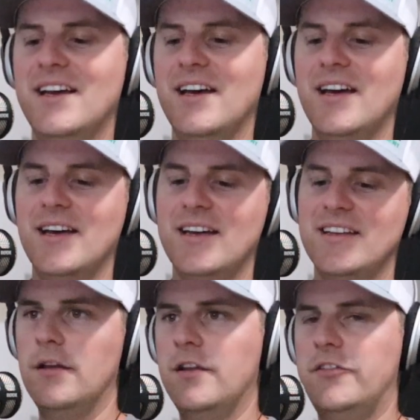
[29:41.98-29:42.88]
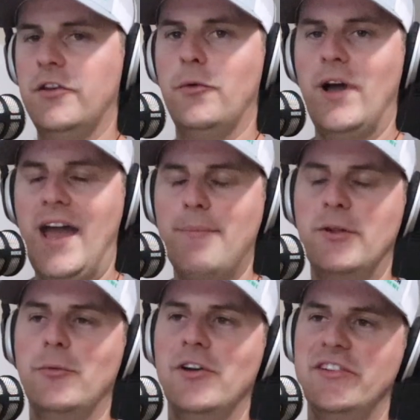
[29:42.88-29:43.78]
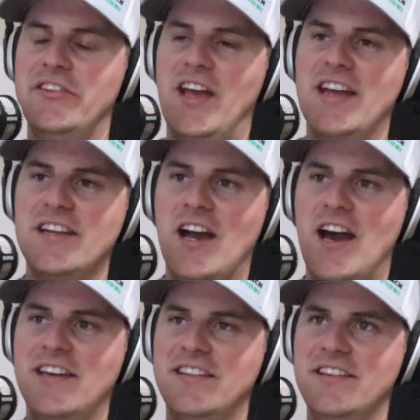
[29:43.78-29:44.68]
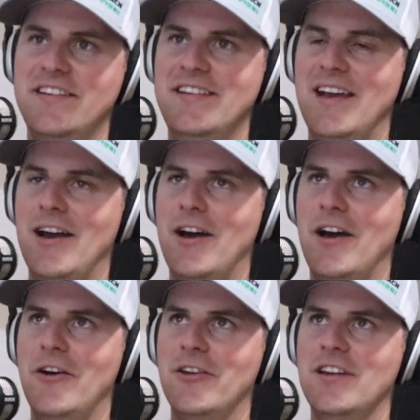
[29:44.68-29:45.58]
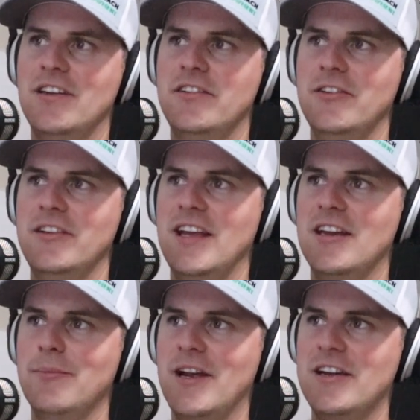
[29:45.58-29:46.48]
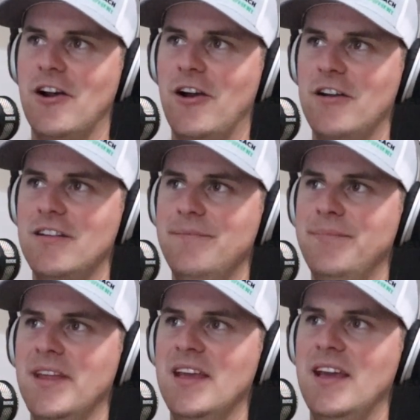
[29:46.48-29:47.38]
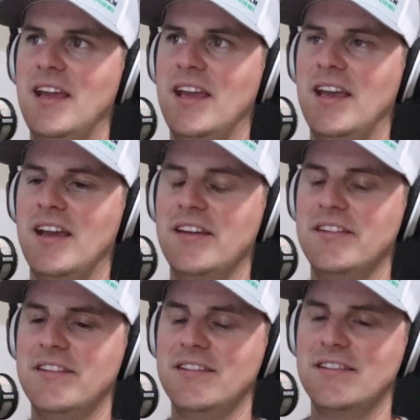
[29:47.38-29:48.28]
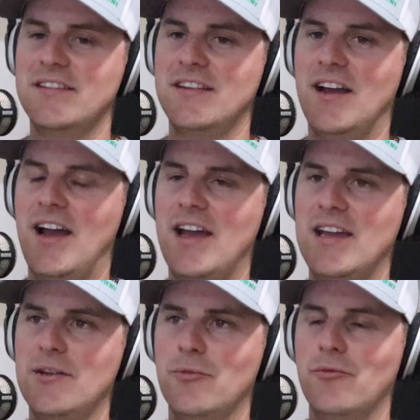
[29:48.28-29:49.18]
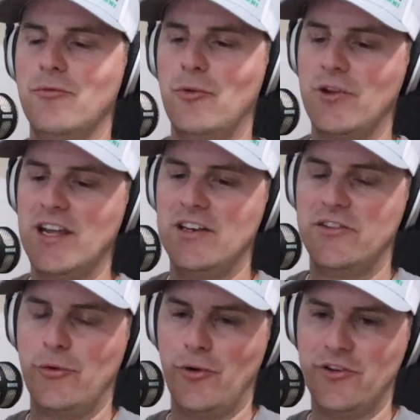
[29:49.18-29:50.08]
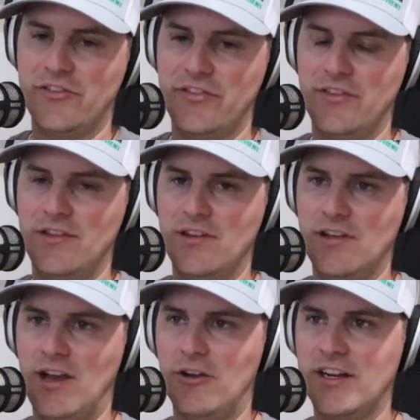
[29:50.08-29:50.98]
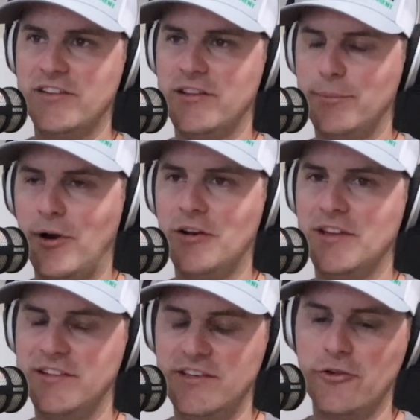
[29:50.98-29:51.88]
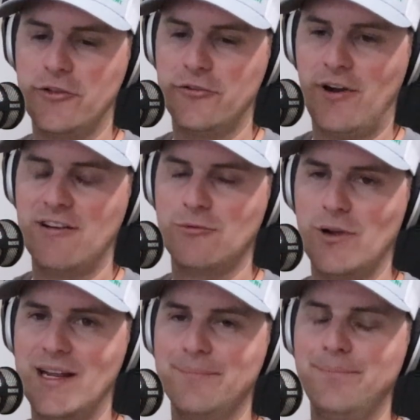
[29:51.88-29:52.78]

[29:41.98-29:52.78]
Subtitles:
So what happened was I got down to the end of my yard, and I'll get to the part that's near the driveway